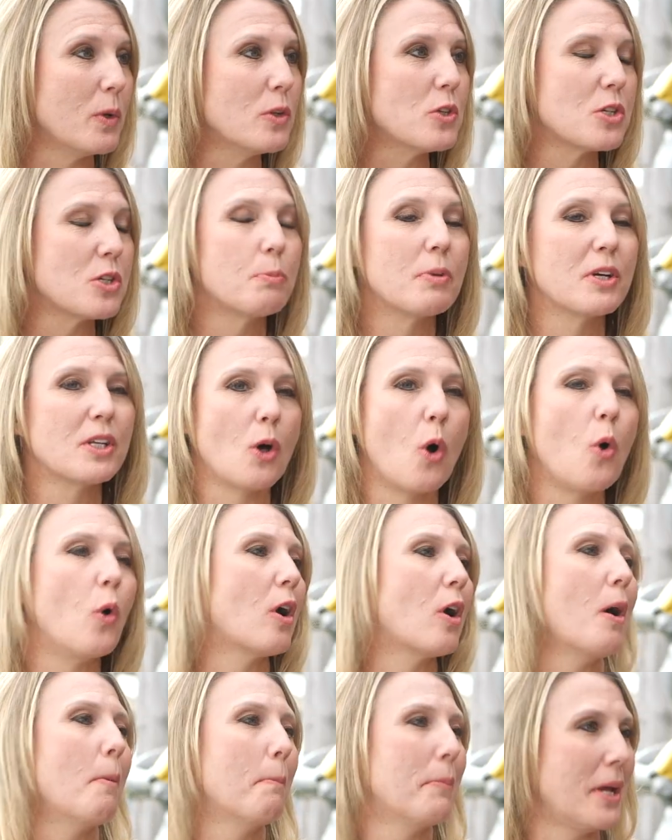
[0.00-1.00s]
We used to bring the
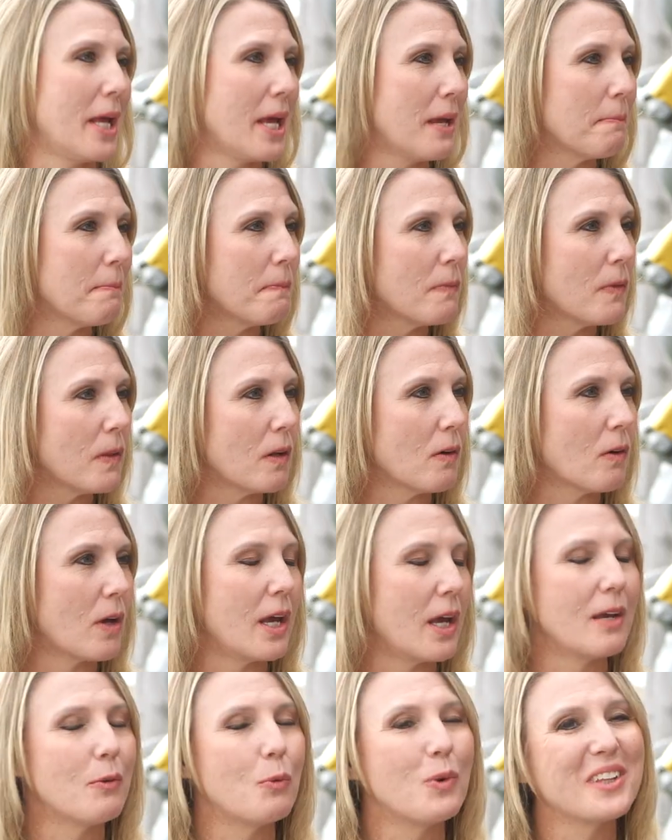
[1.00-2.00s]
whole company
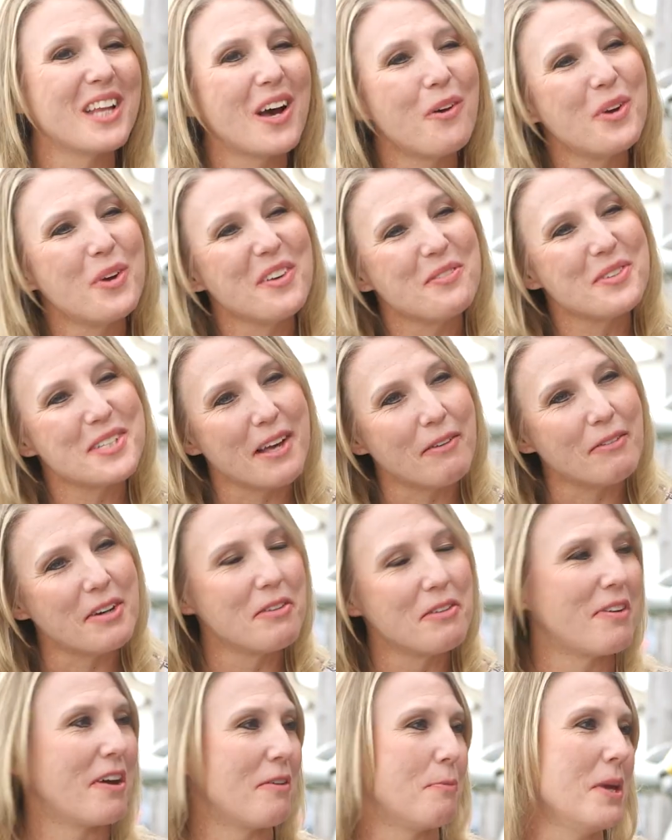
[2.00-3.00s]
okay, well now we have
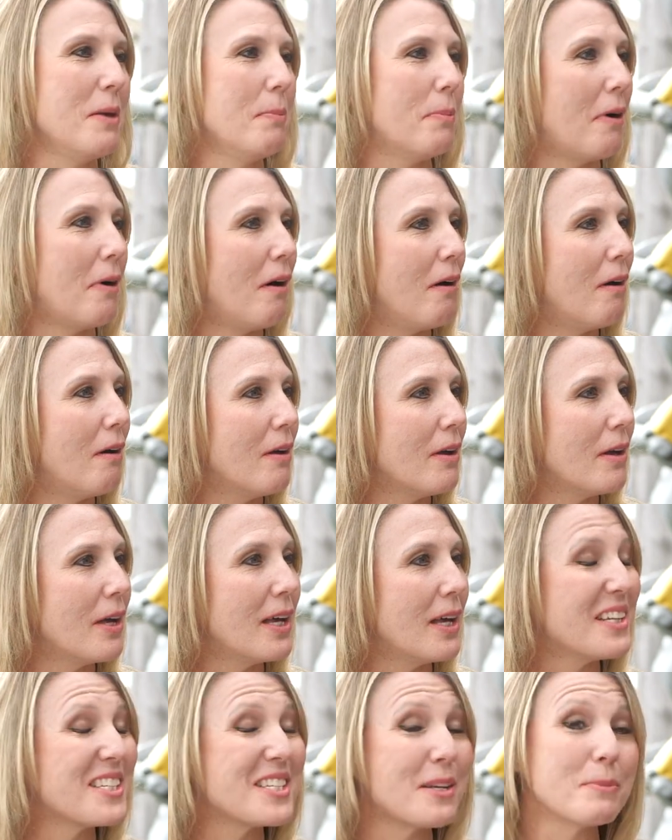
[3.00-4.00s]
75 people, mm
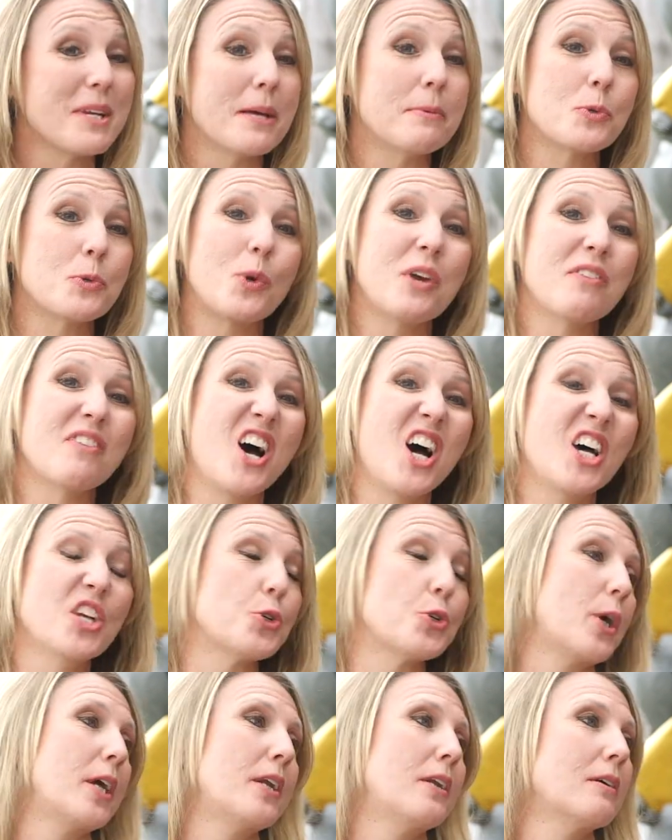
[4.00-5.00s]
-hmm. and sometimes we have
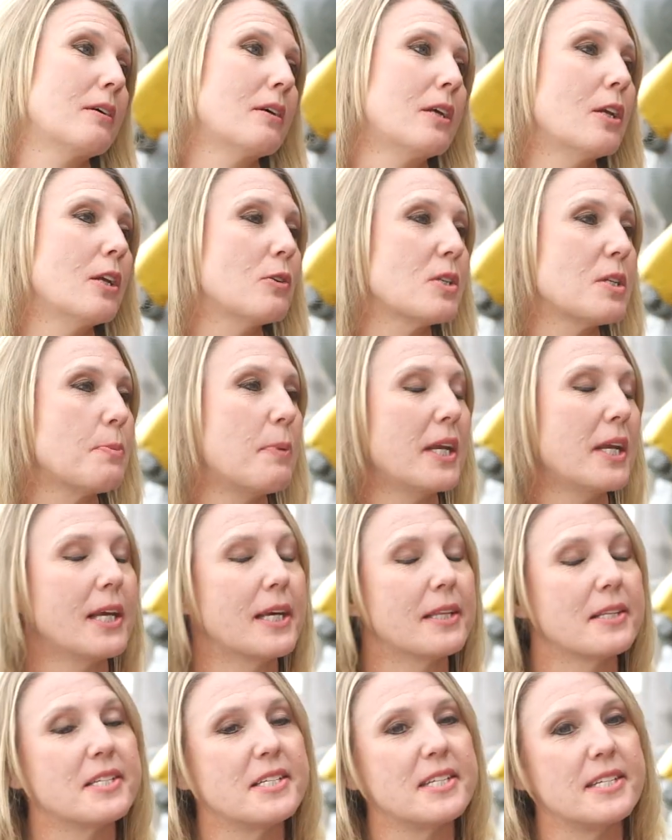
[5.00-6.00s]
100, yeah. you know, depending
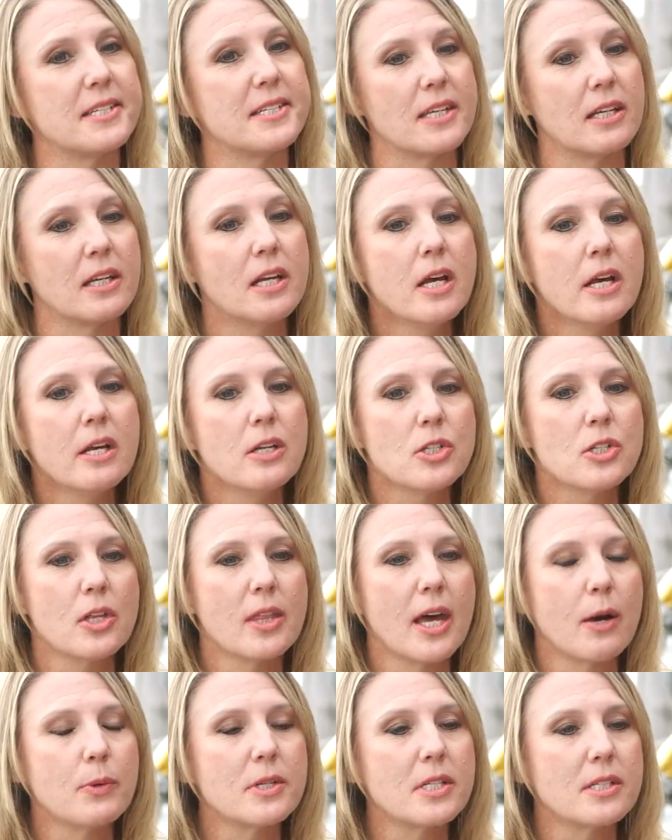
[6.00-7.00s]
on the season. So
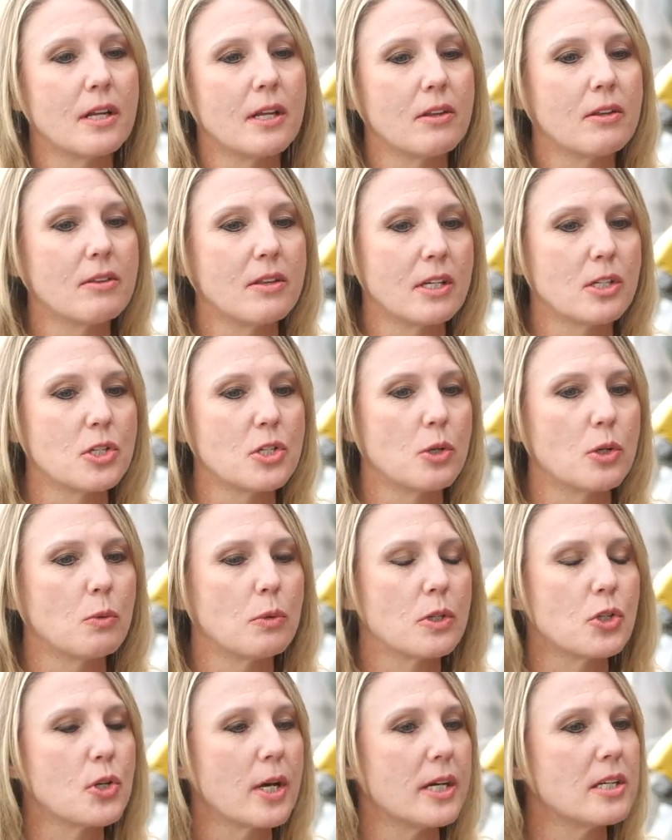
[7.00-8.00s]
that was another thing too.
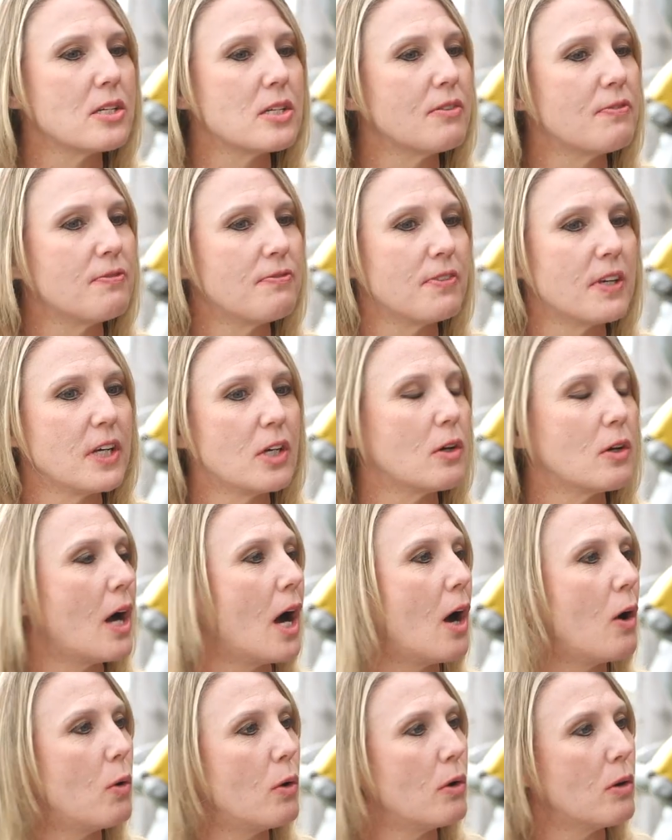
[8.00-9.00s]
We're trying to figure
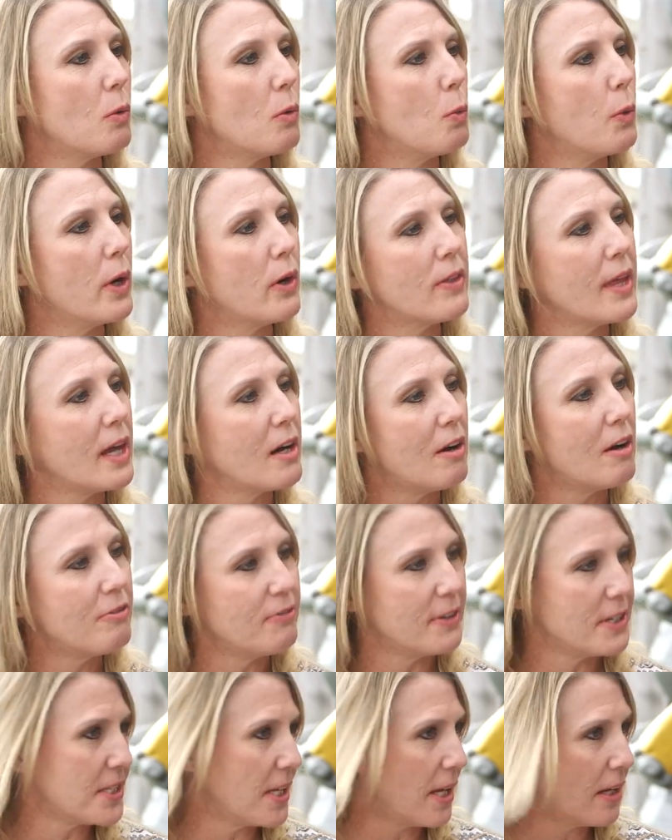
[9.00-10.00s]
out where that all
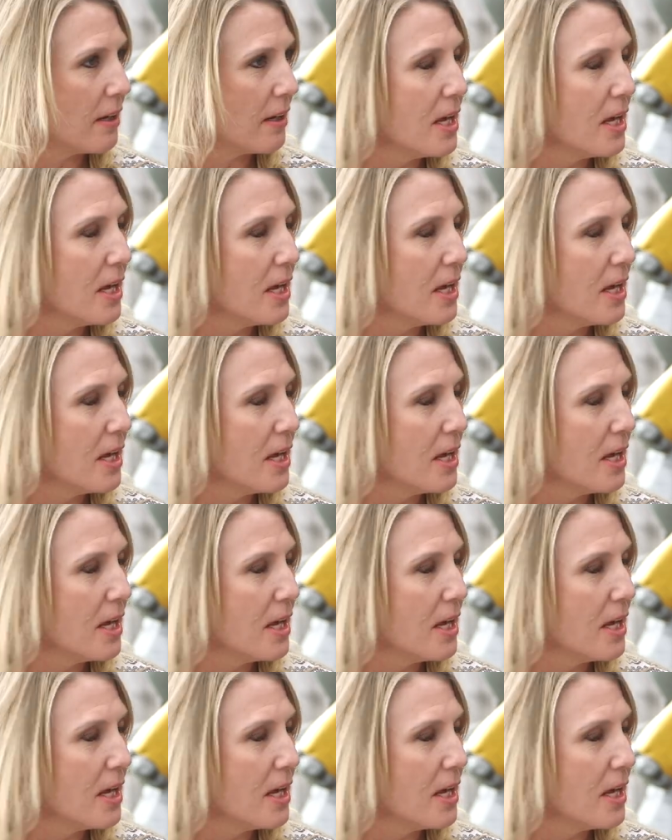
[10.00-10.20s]
fits in.